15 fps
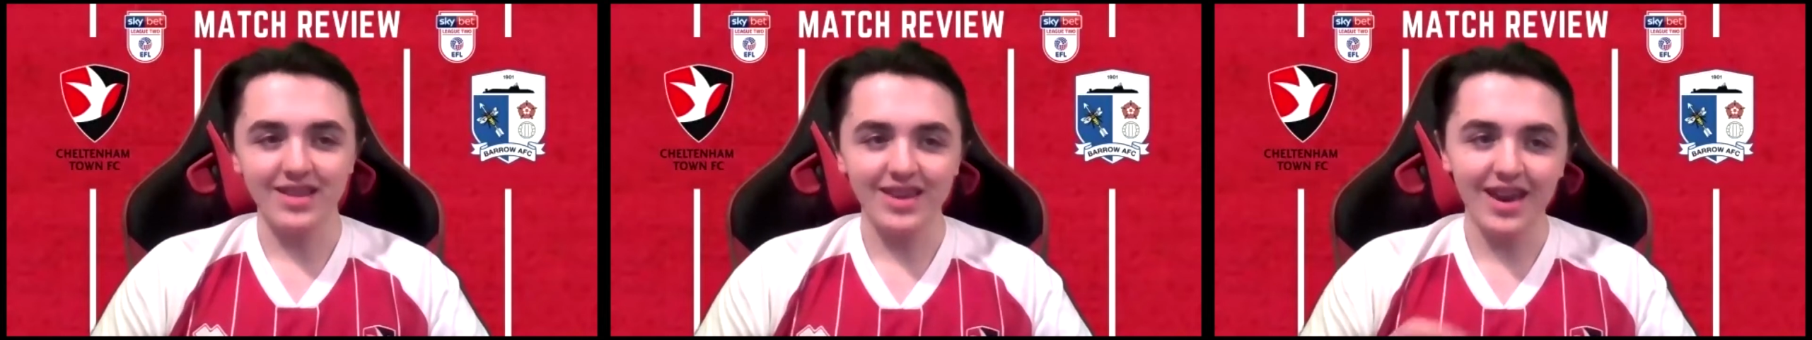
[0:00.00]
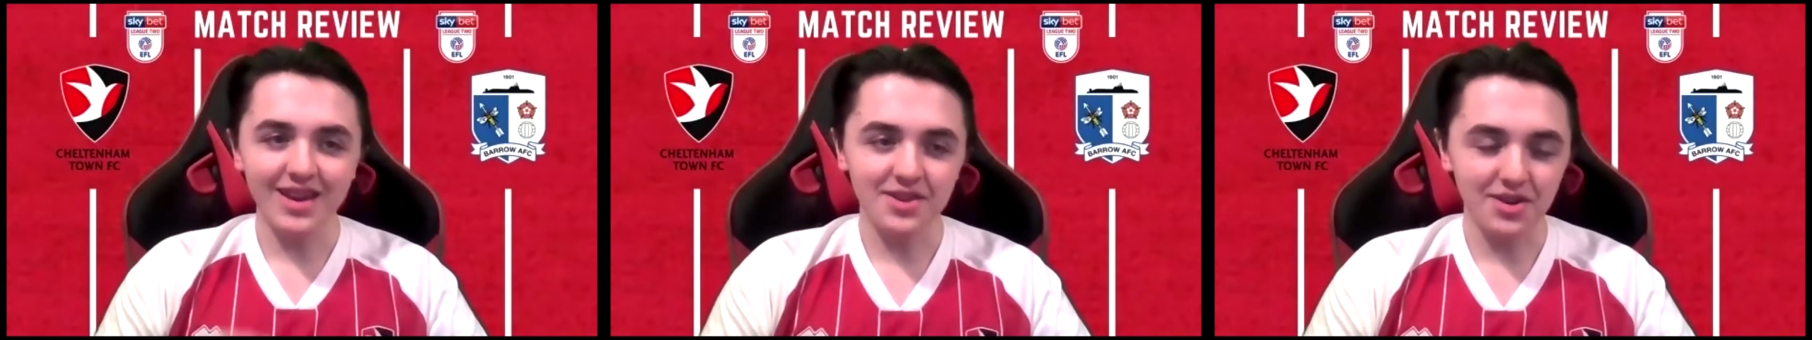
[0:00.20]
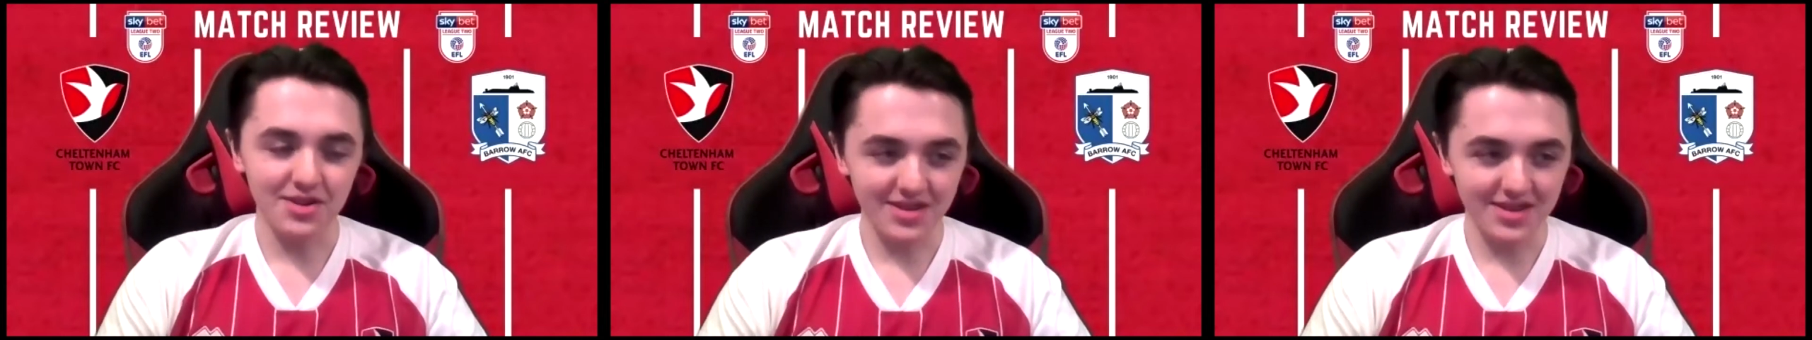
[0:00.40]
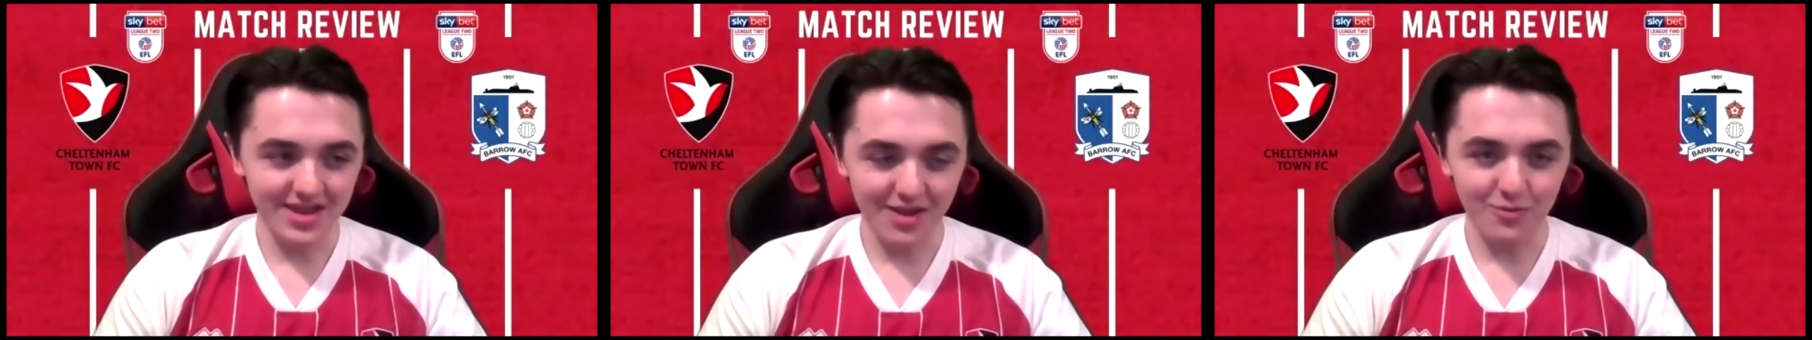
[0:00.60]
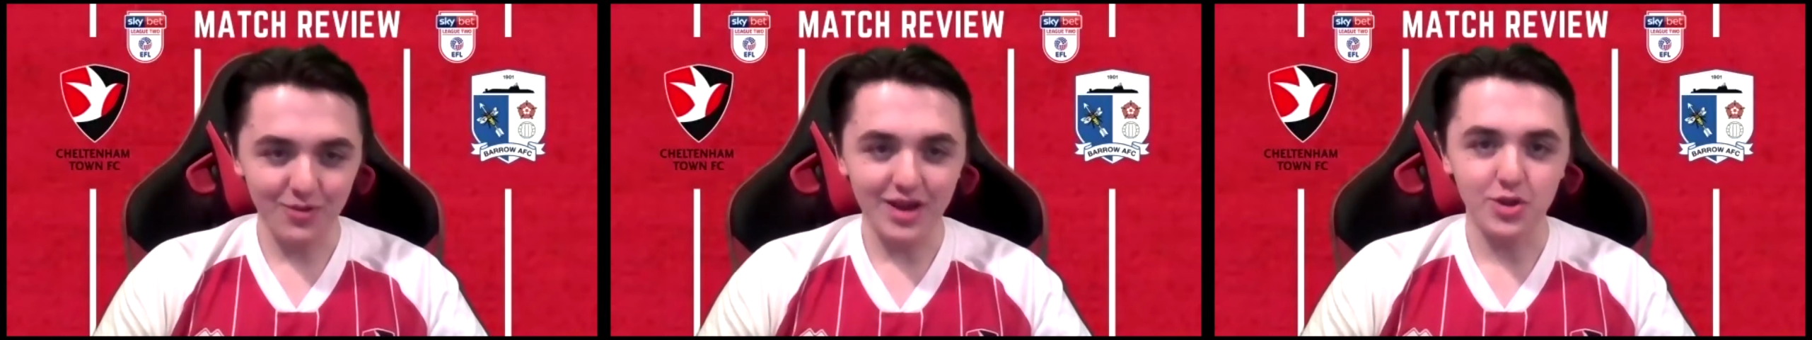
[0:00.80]
yes, I
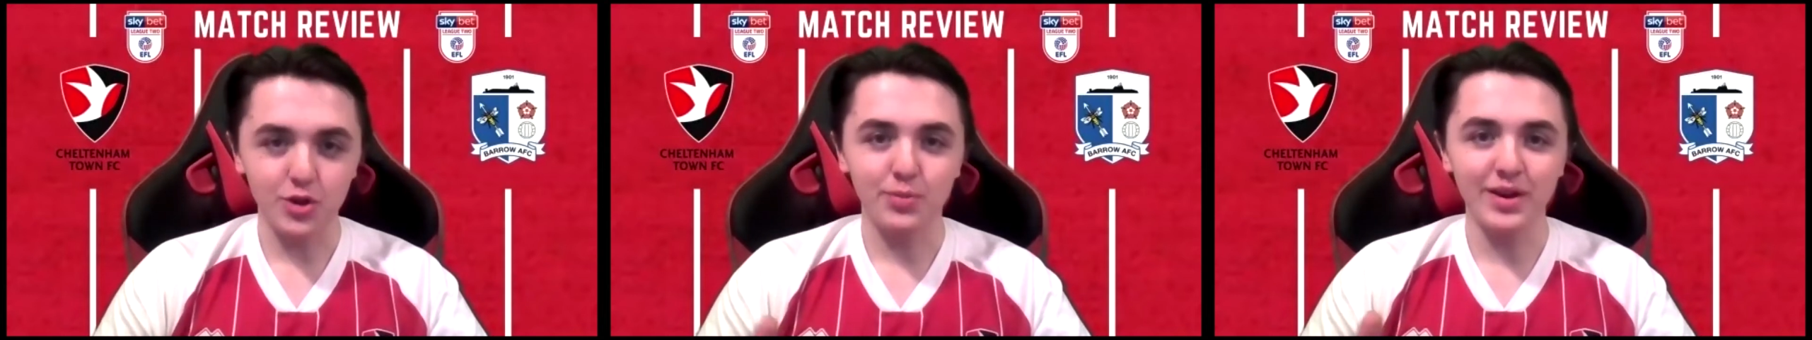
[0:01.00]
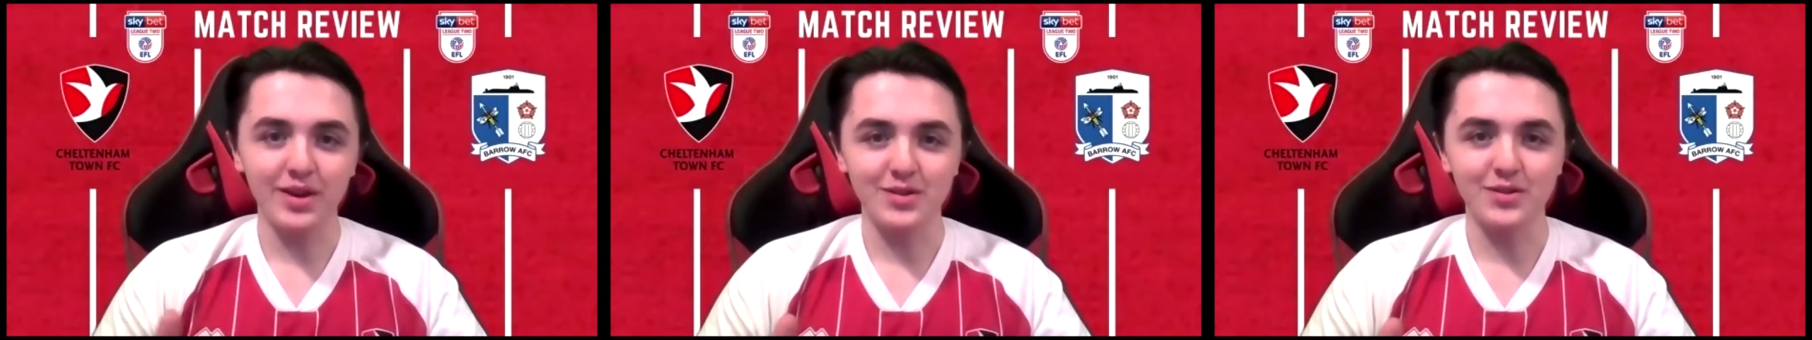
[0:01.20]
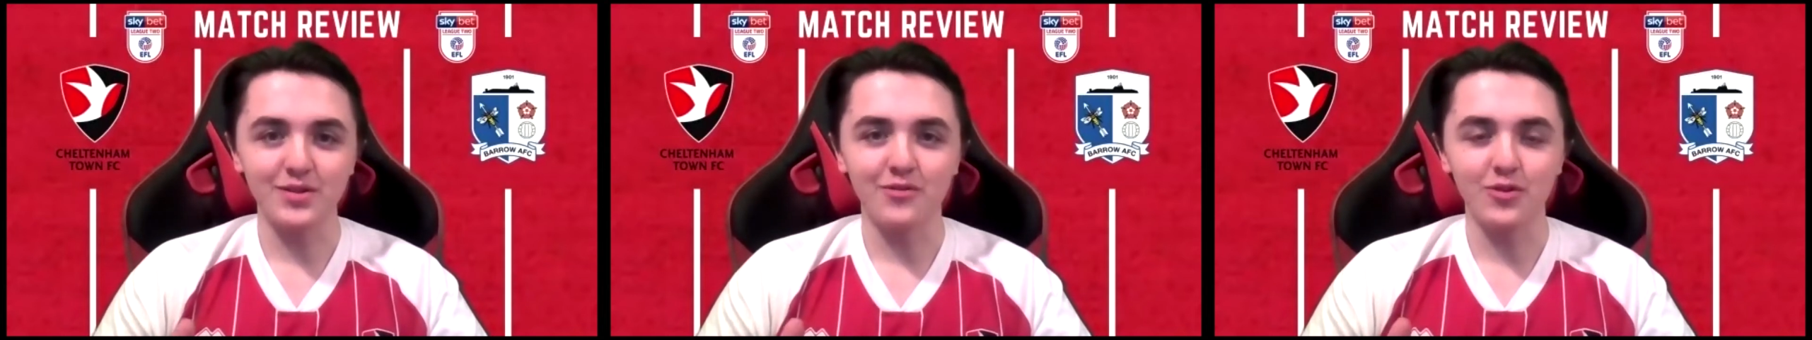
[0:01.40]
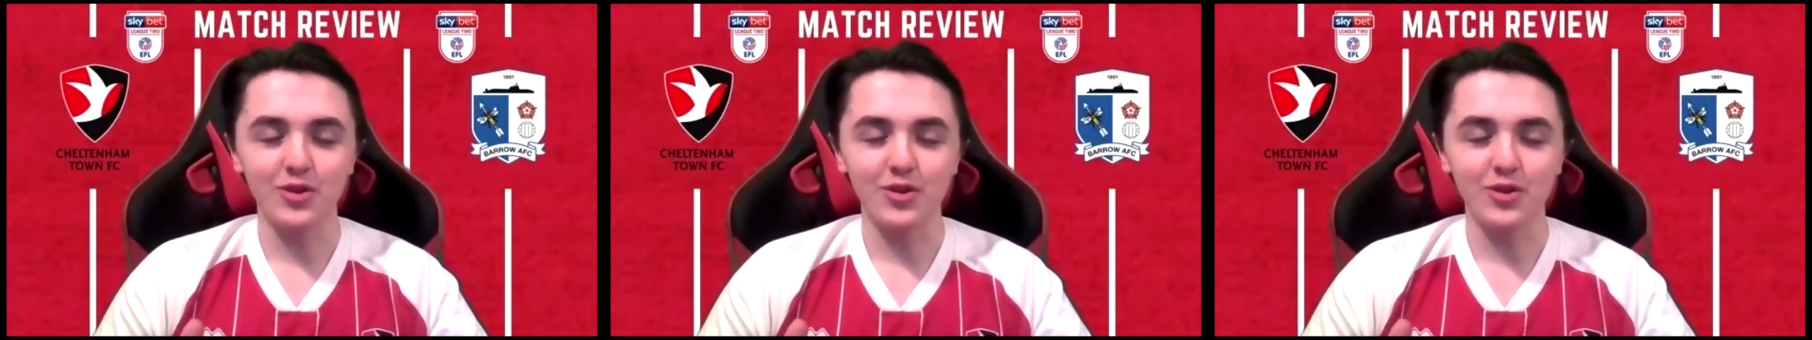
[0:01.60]
understand we actually picked up the